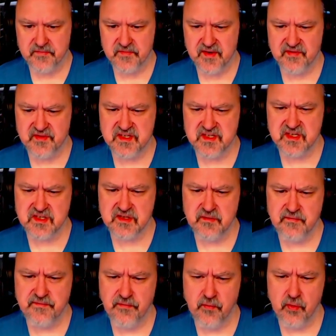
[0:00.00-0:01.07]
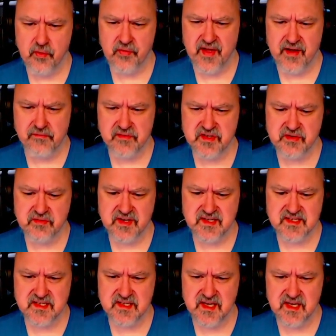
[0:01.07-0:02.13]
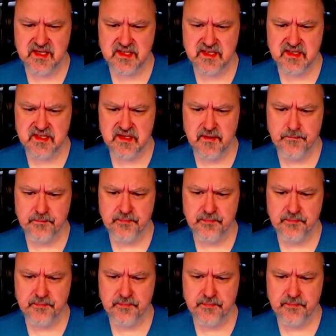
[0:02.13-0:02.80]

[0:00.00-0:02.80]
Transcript: So if this is 2 4, that restricts this